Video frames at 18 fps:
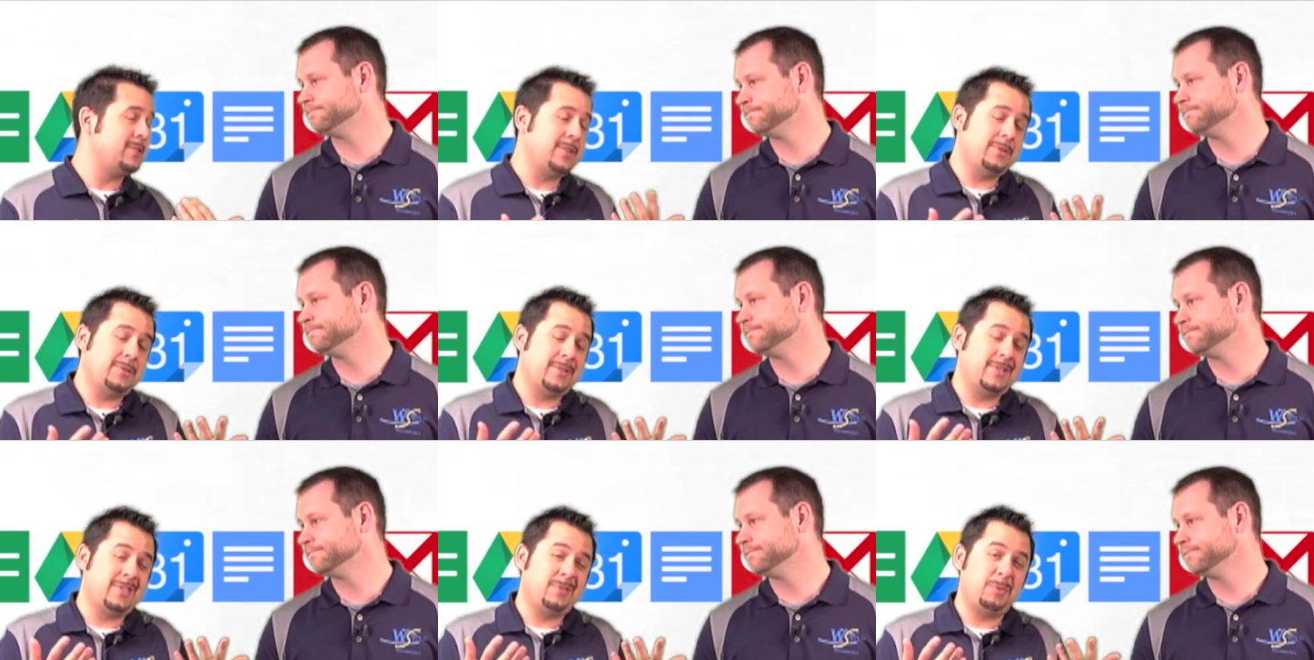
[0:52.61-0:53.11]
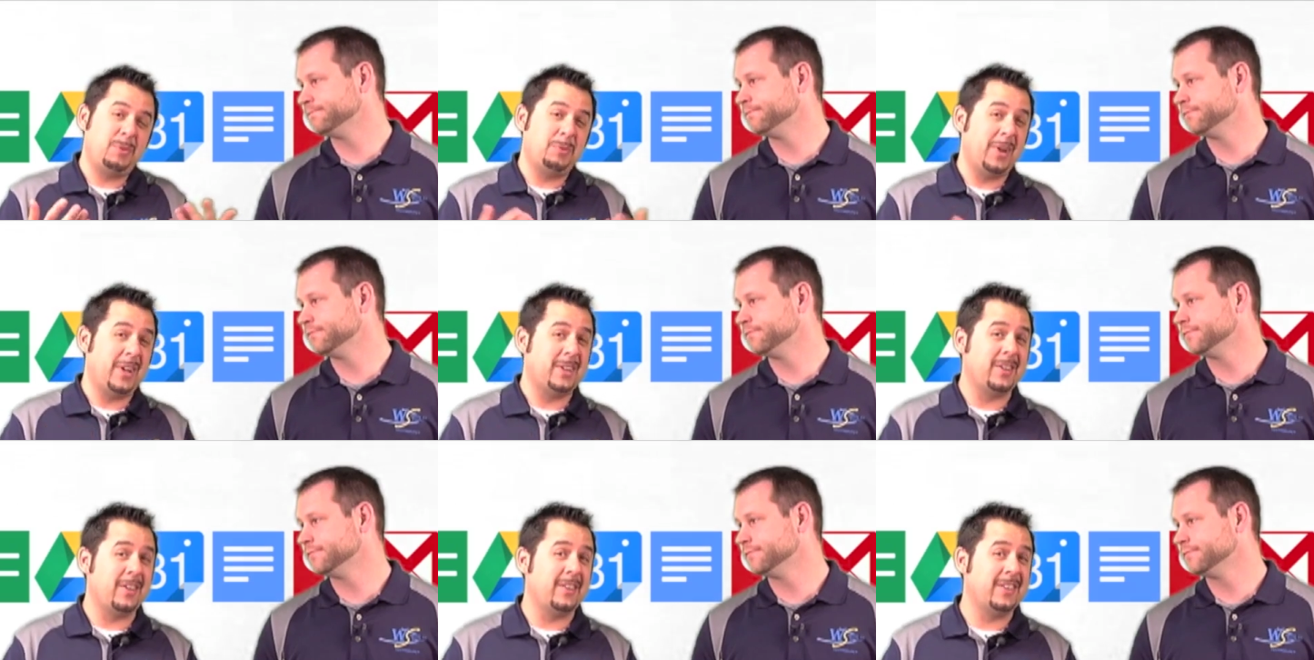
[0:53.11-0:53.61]
Speaker 1: so since we
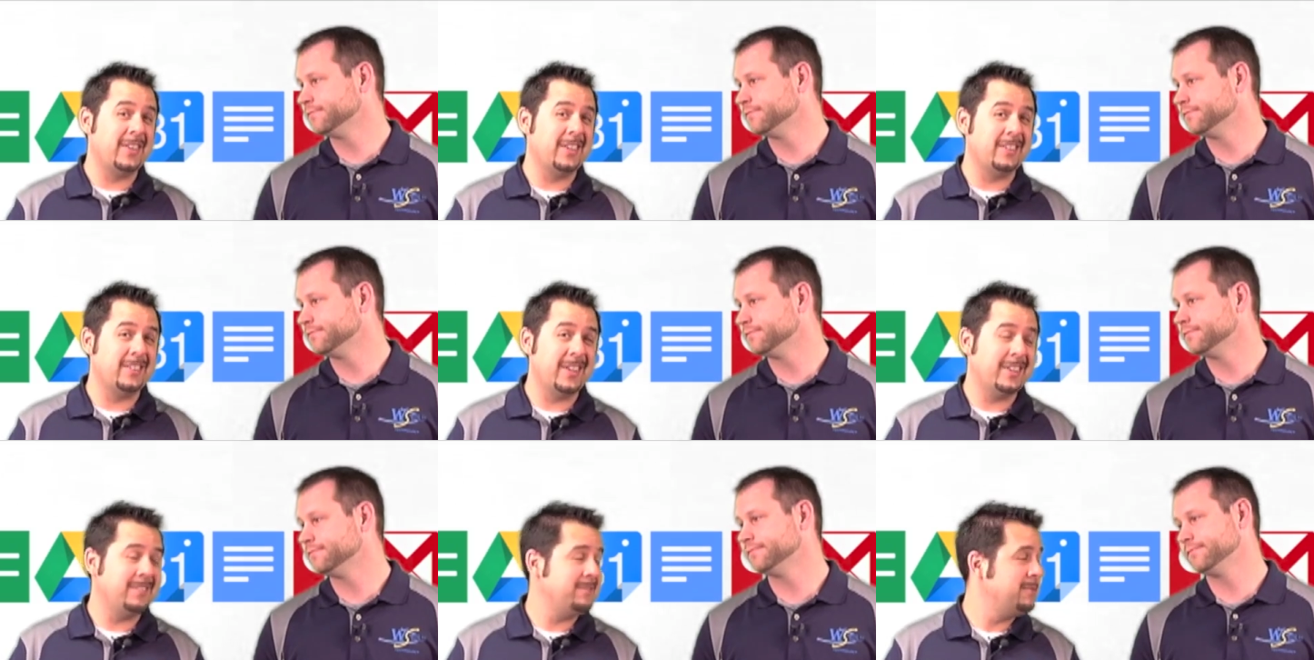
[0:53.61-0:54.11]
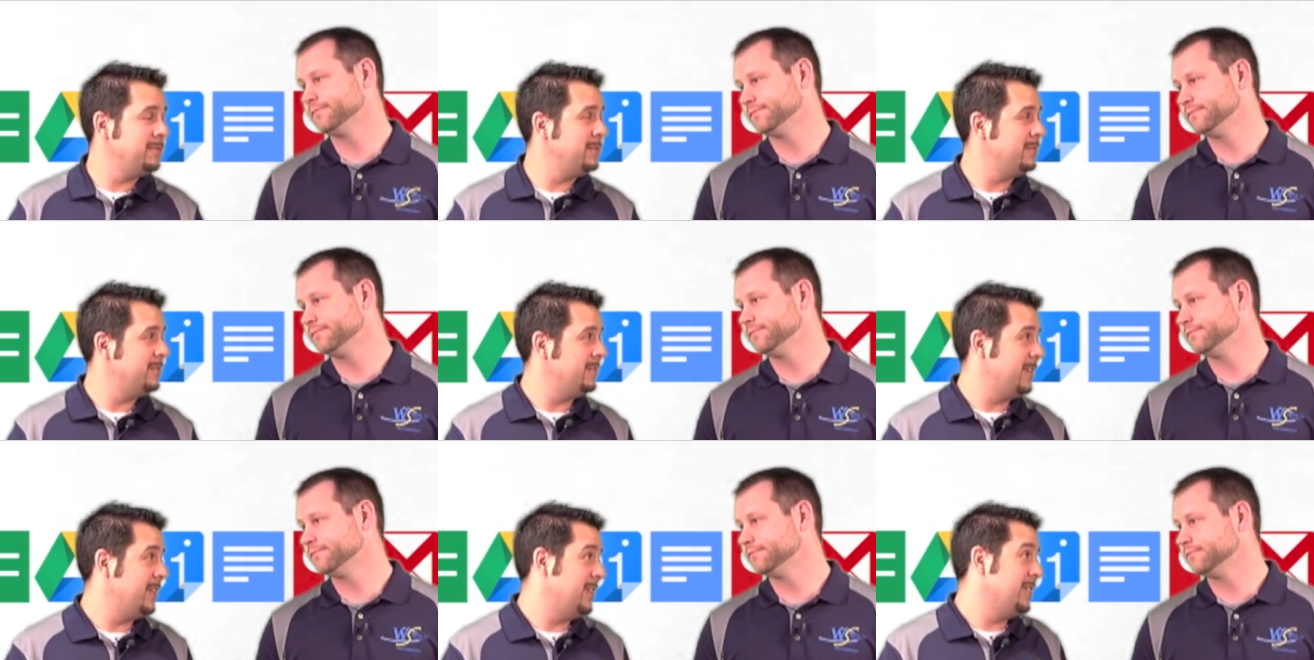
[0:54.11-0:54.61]
read it on the internet,
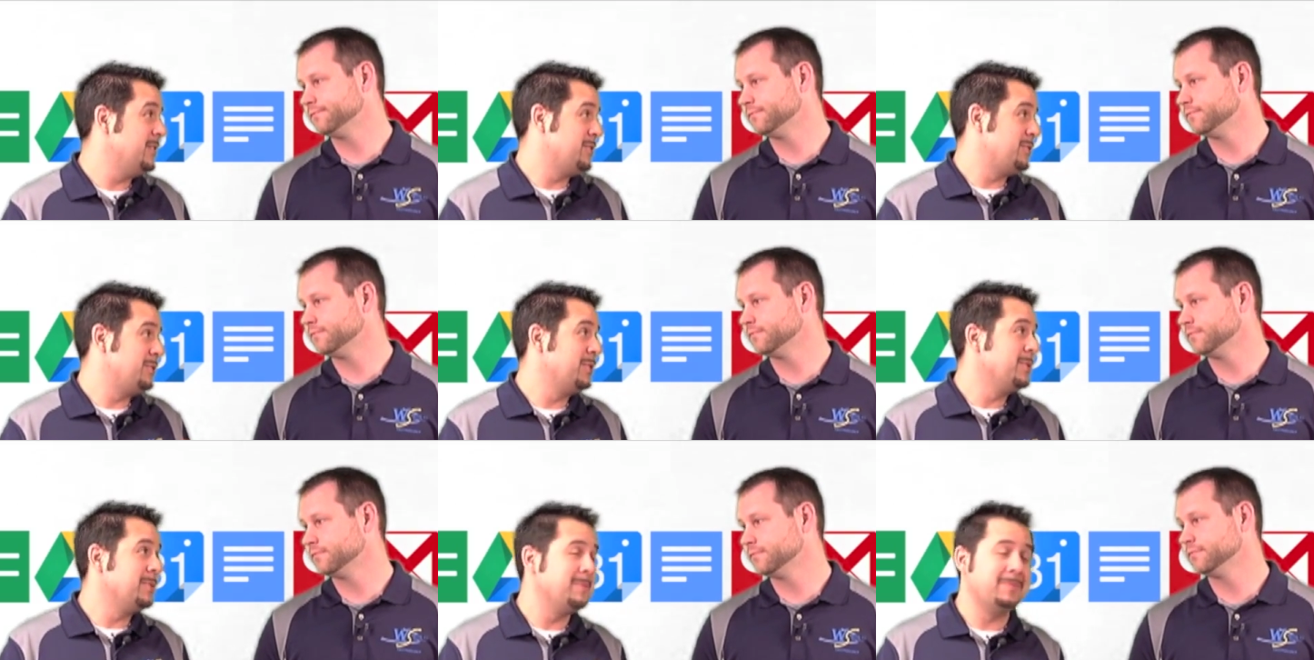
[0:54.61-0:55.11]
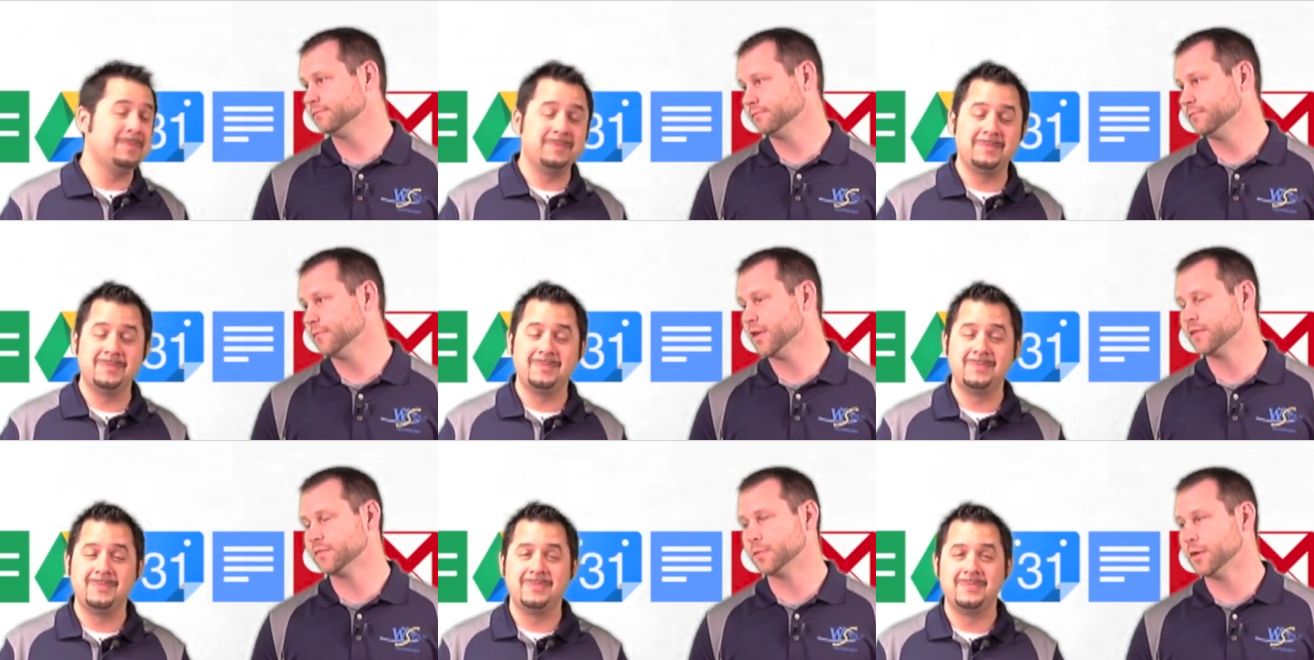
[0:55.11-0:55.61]
it is true.
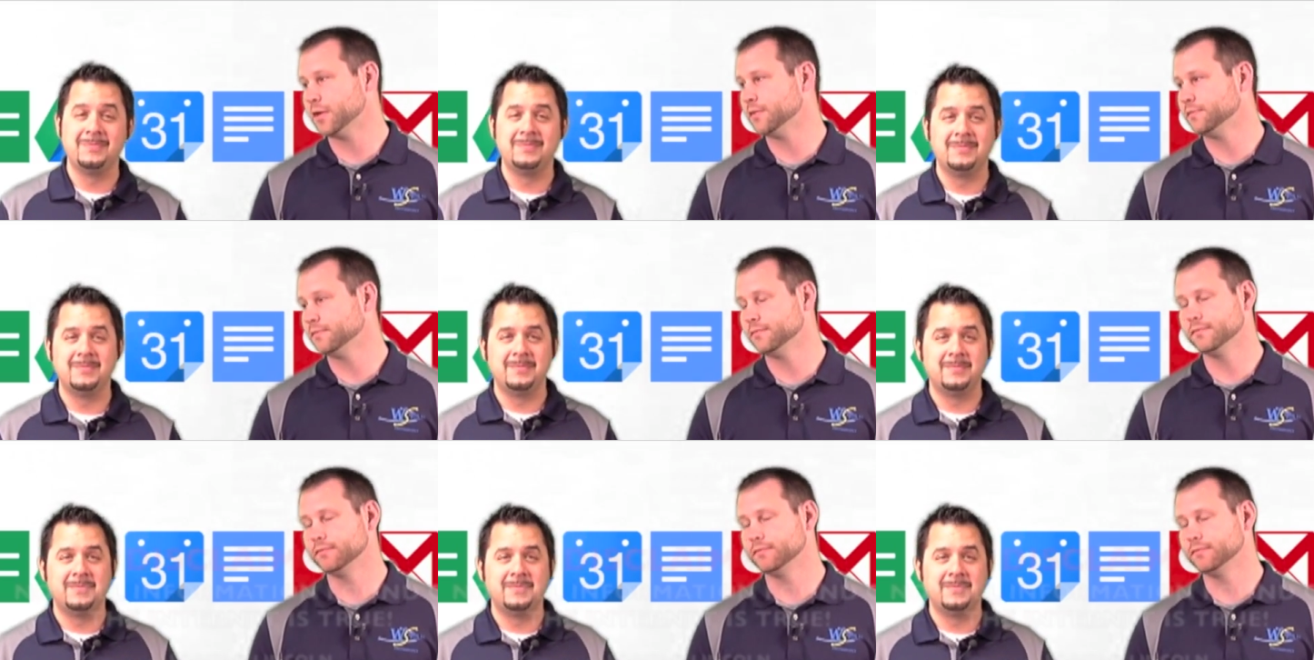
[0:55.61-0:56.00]
Must be.